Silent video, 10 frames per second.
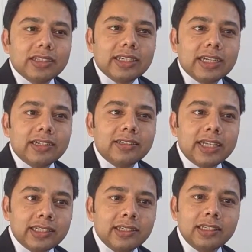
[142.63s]
And
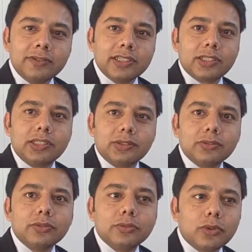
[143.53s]
that can give us, you know,
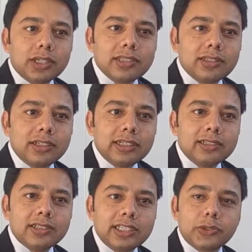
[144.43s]
what is the
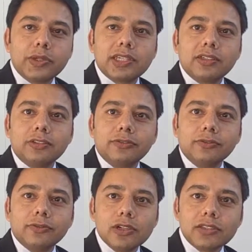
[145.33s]
real situation of
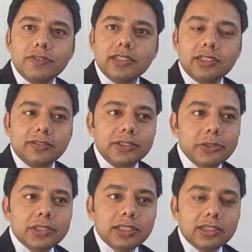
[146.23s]
what we are
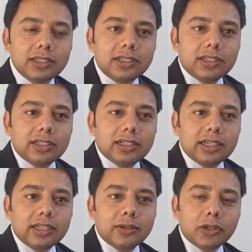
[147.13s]
using
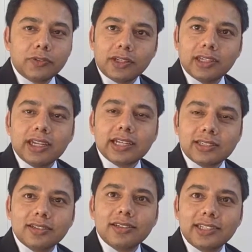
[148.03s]
and what we can
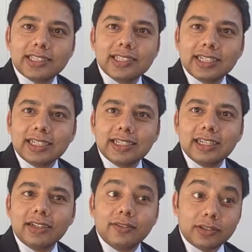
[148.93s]
actually recycle
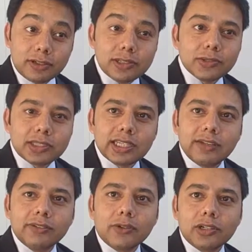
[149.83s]
and also
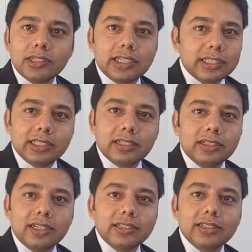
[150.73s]
save the water that
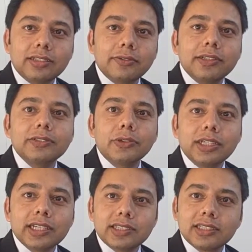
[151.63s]
is otherwise
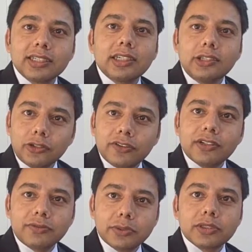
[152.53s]
going as
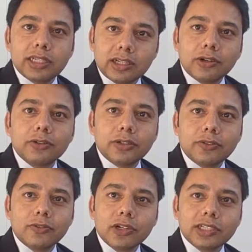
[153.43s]
UFWs, unaccounted
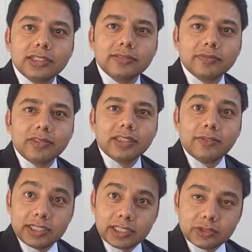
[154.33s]
for water. Okay.
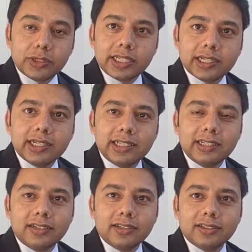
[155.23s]
Which is quite high
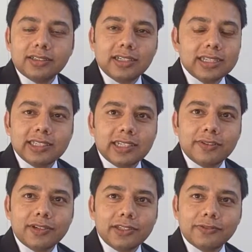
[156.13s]
in as an
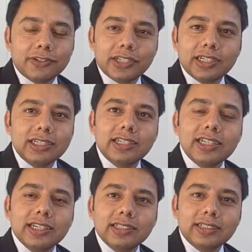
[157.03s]
average if you take in
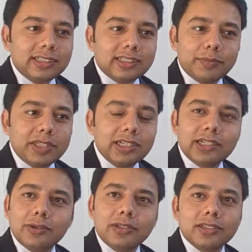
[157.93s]
India, something
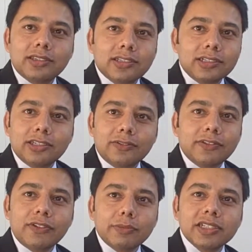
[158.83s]
around 30 to
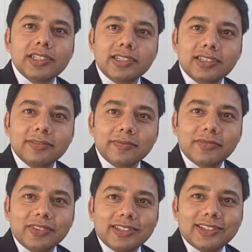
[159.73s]
50%.
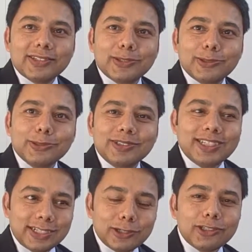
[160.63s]
Yeah. So
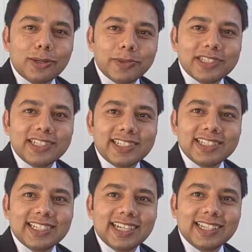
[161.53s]
there are huge
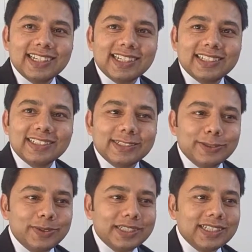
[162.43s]
opportunities, and I think
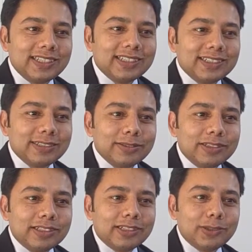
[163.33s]
we can
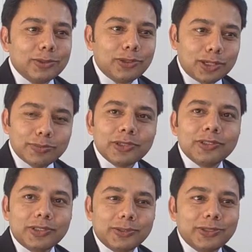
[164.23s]
do a lot
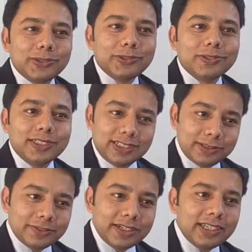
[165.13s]
more to, you know, in
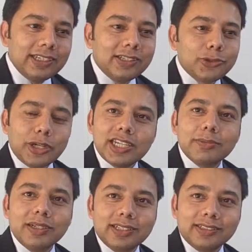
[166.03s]
a very joint
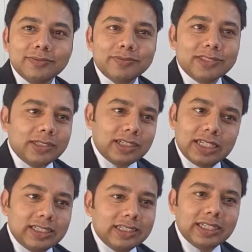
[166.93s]
manner.
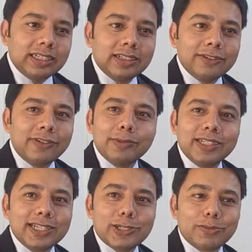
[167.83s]
I think, and
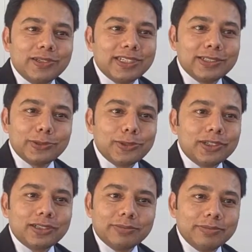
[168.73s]
everybody has to play a role,
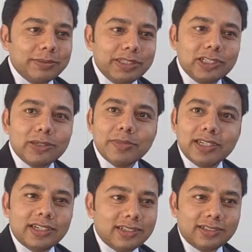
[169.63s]
maybe
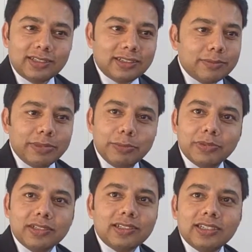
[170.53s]
government,
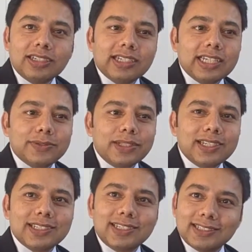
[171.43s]
people, as well
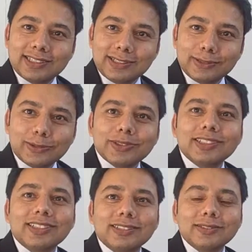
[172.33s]
as the, you know,
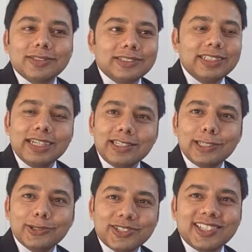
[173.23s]

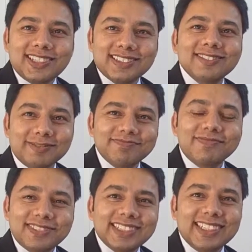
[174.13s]
NGOs. Yeah,
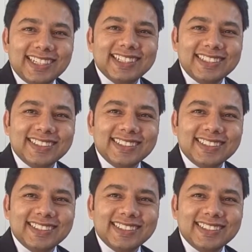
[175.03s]
definitely. Right.